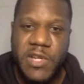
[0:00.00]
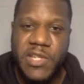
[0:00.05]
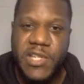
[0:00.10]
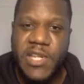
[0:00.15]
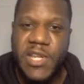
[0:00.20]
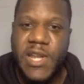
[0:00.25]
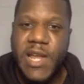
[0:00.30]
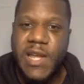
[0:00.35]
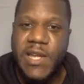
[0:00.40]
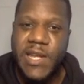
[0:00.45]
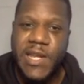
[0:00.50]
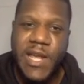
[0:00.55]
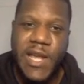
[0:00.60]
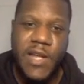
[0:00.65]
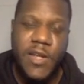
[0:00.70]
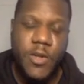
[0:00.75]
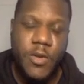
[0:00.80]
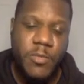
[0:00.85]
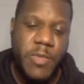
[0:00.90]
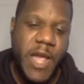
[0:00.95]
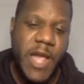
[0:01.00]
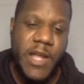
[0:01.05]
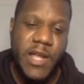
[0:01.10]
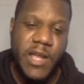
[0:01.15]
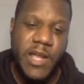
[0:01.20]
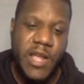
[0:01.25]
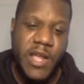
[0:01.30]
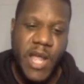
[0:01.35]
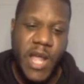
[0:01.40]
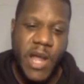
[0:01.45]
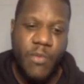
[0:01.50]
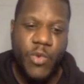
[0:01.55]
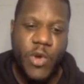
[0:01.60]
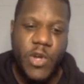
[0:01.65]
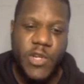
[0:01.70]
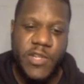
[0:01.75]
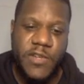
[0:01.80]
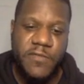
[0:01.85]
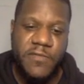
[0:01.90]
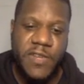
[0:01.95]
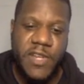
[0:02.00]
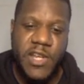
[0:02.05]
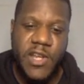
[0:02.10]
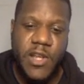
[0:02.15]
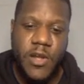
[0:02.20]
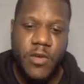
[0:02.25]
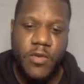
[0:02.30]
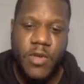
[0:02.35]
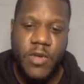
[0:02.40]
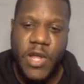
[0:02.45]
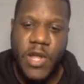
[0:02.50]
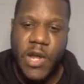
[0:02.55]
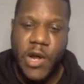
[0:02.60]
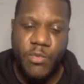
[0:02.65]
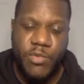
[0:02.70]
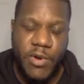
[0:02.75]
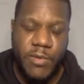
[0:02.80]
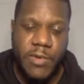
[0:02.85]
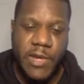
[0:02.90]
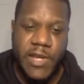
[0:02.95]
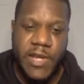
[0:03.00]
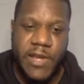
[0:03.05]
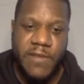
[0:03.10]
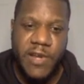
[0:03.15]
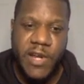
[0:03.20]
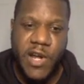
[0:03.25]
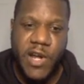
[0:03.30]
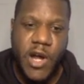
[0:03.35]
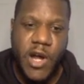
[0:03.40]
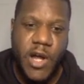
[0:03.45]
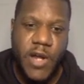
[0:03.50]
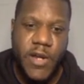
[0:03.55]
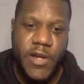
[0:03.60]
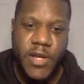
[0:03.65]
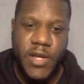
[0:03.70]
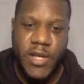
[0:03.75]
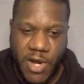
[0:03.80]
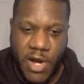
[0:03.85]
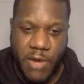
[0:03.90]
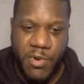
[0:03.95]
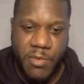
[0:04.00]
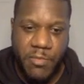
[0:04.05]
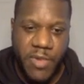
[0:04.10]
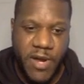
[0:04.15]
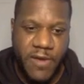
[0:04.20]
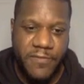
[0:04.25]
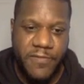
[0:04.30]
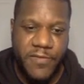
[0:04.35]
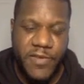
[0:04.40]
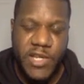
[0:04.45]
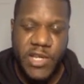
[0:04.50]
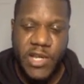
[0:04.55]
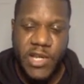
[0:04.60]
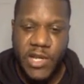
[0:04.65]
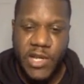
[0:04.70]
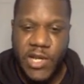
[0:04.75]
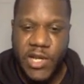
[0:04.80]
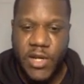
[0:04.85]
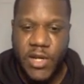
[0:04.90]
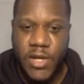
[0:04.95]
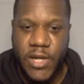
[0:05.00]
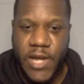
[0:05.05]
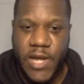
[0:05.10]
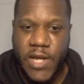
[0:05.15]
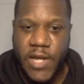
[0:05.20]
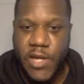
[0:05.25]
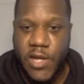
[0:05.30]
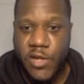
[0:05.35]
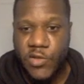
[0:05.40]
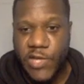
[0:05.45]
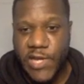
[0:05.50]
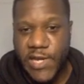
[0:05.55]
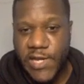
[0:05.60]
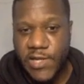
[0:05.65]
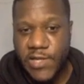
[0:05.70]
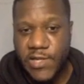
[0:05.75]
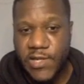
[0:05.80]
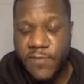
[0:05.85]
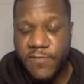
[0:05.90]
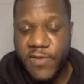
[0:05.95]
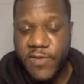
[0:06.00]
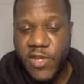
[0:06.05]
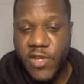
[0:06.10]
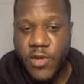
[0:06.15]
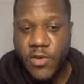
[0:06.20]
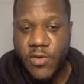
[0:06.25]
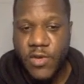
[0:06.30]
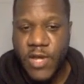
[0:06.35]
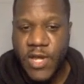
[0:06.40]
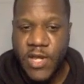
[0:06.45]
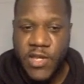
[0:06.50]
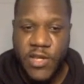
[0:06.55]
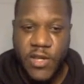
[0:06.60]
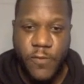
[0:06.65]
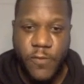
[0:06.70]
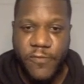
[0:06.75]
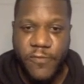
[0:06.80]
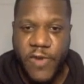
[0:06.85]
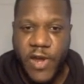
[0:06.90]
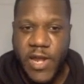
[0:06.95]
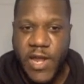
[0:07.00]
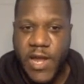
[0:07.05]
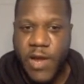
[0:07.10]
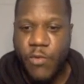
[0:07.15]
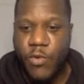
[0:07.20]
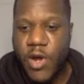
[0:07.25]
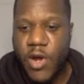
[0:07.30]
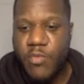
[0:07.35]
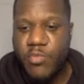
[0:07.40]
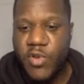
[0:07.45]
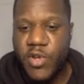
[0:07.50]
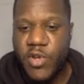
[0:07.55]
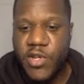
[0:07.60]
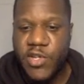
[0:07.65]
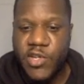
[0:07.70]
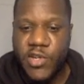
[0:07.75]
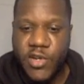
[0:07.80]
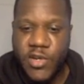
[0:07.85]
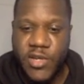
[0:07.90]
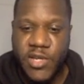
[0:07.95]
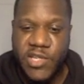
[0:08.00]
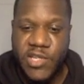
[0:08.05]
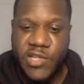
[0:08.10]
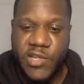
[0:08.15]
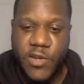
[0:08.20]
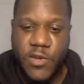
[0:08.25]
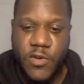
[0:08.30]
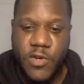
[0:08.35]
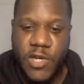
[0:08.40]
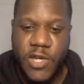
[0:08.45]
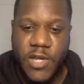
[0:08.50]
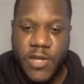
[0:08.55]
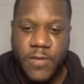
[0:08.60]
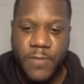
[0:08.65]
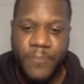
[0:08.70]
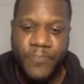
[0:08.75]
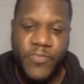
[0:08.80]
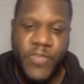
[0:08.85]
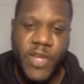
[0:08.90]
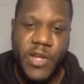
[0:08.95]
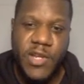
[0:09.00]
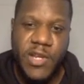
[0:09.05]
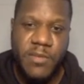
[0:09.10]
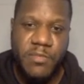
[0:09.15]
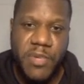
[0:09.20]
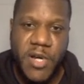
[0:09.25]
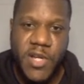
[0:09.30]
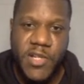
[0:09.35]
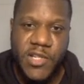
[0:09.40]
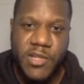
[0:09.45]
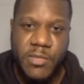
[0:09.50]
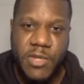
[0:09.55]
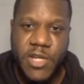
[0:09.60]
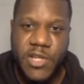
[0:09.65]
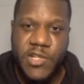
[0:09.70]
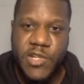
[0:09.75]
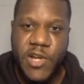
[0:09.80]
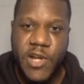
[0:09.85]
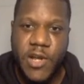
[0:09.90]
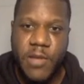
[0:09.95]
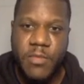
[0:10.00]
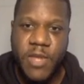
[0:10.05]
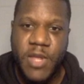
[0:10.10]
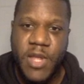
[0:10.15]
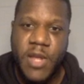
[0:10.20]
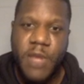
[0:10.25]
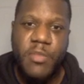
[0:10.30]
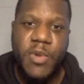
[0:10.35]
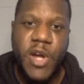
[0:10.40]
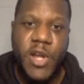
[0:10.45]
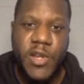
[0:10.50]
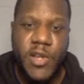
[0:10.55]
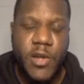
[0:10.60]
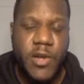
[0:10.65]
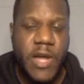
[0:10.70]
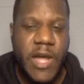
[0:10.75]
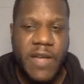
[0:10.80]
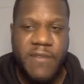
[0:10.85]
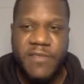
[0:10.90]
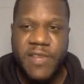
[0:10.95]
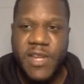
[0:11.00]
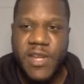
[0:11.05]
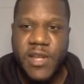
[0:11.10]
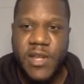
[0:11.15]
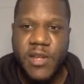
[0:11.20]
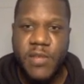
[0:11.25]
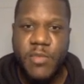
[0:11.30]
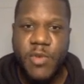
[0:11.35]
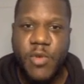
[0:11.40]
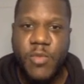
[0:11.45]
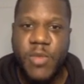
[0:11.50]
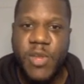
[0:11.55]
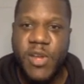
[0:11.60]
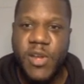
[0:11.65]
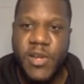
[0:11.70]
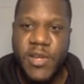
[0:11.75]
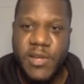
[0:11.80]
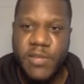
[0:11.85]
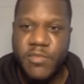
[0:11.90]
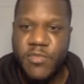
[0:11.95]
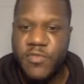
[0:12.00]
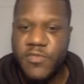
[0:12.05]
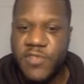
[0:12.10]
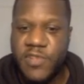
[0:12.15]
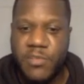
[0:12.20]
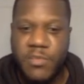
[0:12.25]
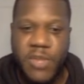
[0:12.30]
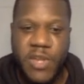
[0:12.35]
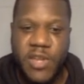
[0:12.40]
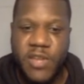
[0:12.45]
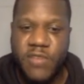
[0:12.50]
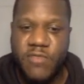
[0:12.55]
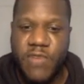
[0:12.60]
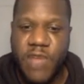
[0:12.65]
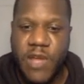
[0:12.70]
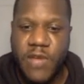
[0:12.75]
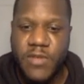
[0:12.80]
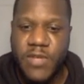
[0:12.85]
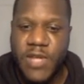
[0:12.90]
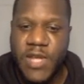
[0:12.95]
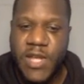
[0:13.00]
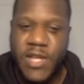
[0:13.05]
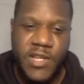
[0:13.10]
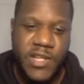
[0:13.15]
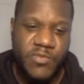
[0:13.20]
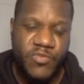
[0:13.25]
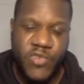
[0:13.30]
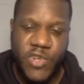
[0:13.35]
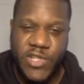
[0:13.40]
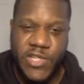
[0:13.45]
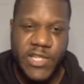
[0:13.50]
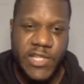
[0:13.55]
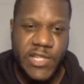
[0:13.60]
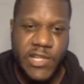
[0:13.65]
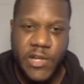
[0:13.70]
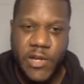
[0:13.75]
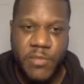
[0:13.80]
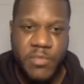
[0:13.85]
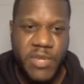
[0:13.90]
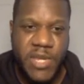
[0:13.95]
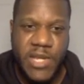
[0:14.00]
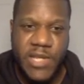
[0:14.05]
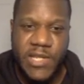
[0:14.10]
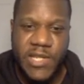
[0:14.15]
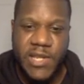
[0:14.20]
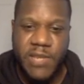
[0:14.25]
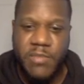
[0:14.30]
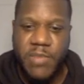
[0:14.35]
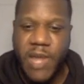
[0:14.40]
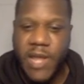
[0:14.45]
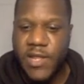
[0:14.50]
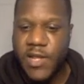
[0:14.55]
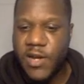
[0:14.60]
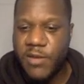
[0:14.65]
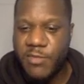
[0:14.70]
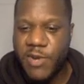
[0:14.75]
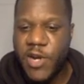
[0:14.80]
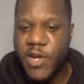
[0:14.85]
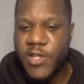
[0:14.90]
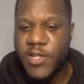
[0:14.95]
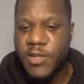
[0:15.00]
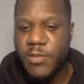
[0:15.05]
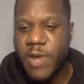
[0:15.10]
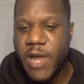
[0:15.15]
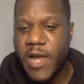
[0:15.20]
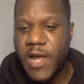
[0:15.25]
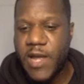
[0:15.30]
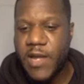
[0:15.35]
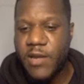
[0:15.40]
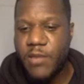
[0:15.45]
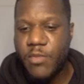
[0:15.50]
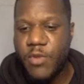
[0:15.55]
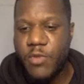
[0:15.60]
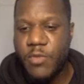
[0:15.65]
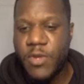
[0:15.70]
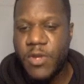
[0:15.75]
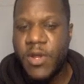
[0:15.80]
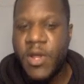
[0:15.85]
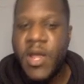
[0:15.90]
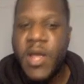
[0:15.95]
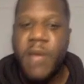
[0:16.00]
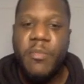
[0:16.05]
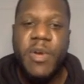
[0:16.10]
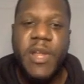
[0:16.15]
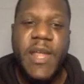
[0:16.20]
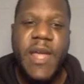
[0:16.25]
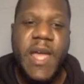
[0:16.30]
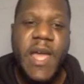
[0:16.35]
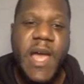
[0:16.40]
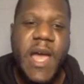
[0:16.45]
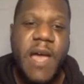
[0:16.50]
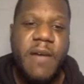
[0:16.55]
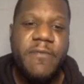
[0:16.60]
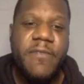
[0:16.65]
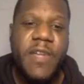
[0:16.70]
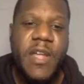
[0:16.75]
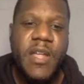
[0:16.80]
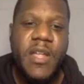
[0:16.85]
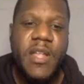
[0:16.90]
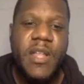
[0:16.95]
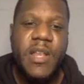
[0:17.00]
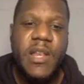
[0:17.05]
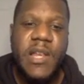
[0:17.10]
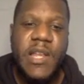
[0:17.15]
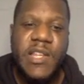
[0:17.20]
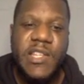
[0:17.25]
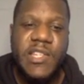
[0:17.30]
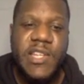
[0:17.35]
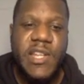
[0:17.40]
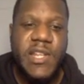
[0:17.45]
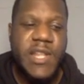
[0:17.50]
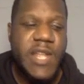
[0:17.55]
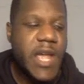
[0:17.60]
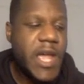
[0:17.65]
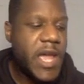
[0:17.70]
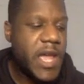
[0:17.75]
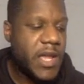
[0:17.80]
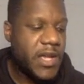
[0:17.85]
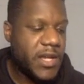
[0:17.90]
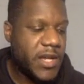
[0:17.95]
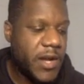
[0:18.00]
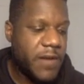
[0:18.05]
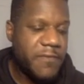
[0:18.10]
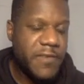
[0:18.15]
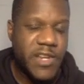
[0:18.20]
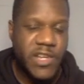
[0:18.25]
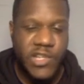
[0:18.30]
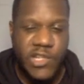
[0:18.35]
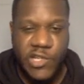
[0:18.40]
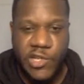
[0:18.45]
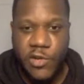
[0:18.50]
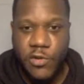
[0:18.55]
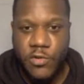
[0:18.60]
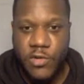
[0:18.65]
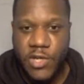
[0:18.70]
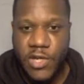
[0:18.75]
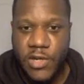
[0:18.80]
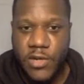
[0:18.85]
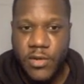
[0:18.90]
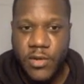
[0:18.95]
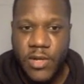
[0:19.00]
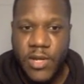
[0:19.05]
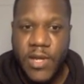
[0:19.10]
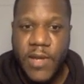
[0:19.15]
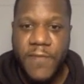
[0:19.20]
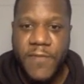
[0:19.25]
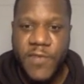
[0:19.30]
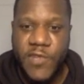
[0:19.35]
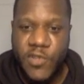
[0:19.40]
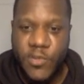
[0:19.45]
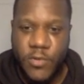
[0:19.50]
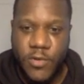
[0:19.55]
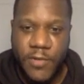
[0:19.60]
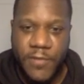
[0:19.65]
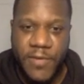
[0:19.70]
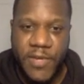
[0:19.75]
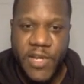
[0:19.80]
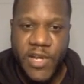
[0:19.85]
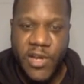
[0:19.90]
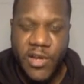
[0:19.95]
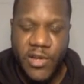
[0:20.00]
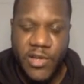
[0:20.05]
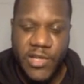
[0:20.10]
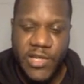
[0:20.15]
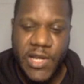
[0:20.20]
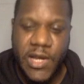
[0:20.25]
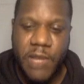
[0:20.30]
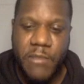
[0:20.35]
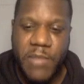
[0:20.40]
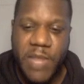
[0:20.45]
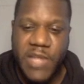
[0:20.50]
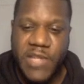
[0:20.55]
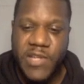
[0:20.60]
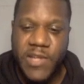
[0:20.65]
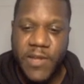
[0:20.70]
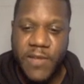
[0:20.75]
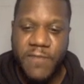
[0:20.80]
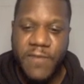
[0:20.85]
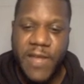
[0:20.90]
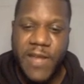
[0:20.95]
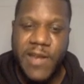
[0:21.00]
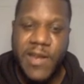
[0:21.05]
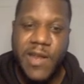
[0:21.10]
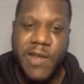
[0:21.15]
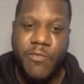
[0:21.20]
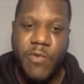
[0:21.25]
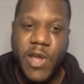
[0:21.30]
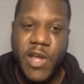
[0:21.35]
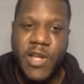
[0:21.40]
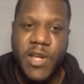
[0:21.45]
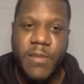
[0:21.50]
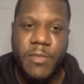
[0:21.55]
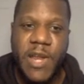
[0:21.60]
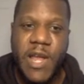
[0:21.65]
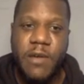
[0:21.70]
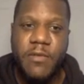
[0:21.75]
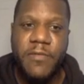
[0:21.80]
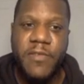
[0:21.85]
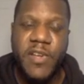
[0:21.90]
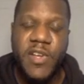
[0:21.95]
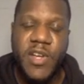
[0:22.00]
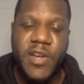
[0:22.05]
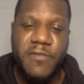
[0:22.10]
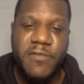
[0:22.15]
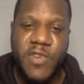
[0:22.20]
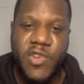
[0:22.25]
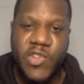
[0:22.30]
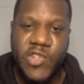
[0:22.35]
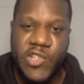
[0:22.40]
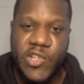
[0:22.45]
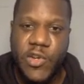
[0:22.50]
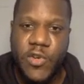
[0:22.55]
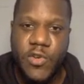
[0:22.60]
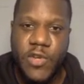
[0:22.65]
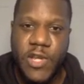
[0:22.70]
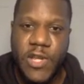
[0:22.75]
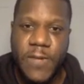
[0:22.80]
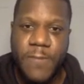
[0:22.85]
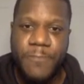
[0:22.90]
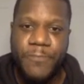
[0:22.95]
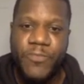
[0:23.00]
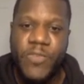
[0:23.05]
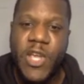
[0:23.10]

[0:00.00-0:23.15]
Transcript: to see that, you can go back and watch the video. I'll probably leave a card up above. You can click on that and that'll take you to the video. You can find out why I'm bullish on this token. I did buy some at the time, but I don't have any at the moment. I did move some money around. There's projects like B S C Pad that I'm hyped about at the moment, but they have listed their governance token. If you saw the video, you see I mentioned the fact that they were coming out with a governance token